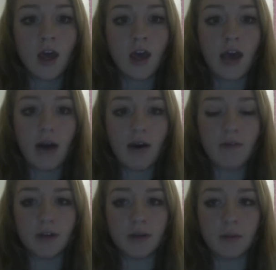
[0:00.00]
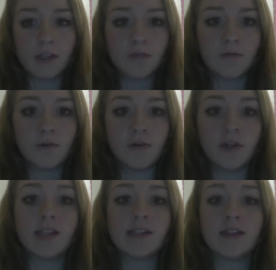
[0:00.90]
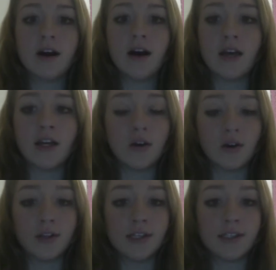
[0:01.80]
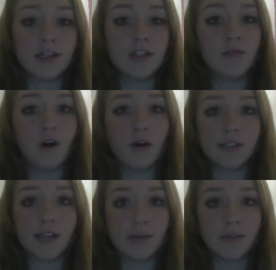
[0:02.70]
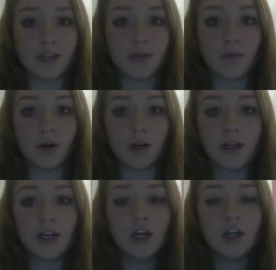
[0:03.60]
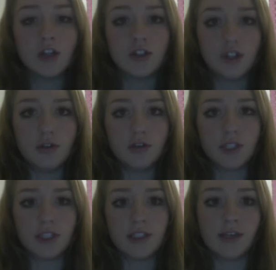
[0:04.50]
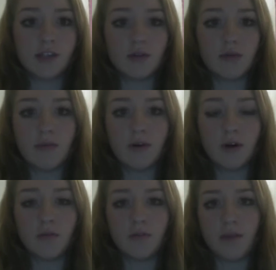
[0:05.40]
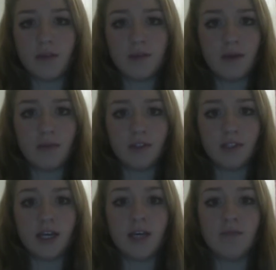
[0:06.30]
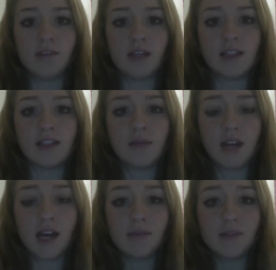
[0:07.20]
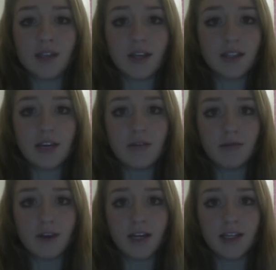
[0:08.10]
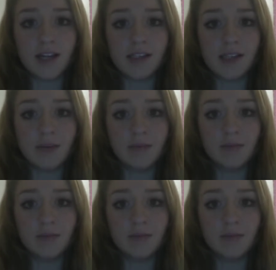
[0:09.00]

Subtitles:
However, Miss Fulton is not in an early stage of Alzheimer's anymore. She usually doesn't remember her family members' names and sometimes doesn't even recognize them.